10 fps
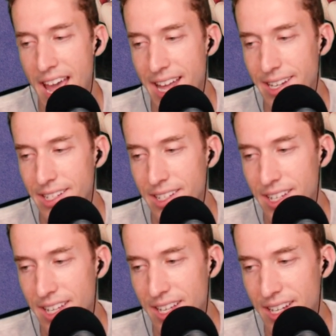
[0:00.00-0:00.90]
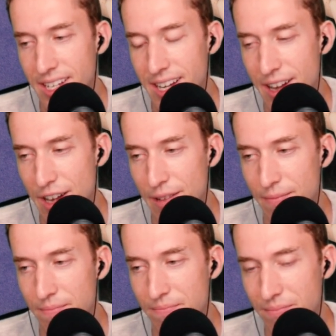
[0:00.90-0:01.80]
And uh,
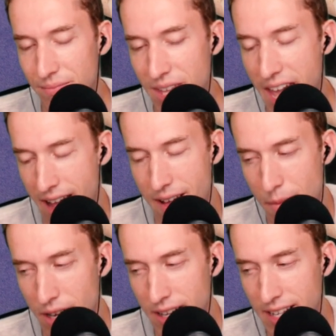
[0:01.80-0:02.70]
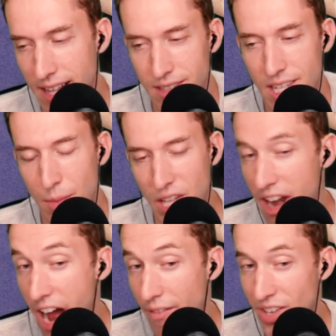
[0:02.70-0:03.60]
yeah, I mean, it, it seems
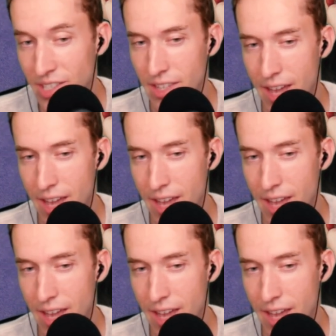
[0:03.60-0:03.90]
kind of obvious